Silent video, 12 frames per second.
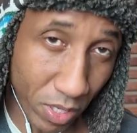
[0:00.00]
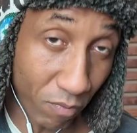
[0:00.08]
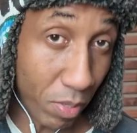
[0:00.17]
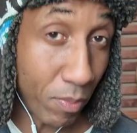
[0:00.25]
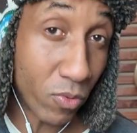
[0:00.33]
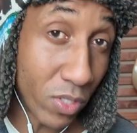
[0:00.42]
But
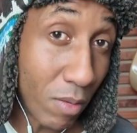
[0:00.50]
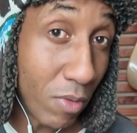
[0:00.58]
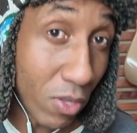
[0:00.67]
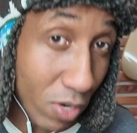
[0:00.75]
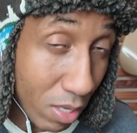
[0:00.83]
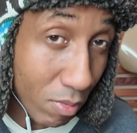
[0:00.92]
if people send
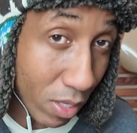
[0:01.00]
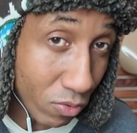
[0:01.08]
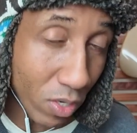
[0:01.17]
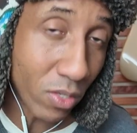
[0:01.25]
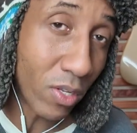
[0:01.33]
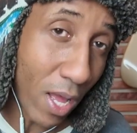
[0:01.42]
me their email
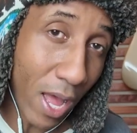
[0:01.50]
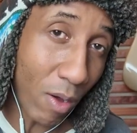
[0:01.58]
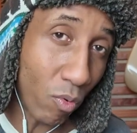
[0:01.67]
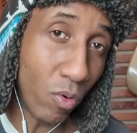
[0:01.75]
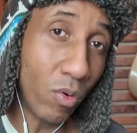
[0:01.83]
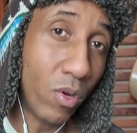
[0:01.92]
address, I
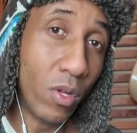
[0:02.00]
will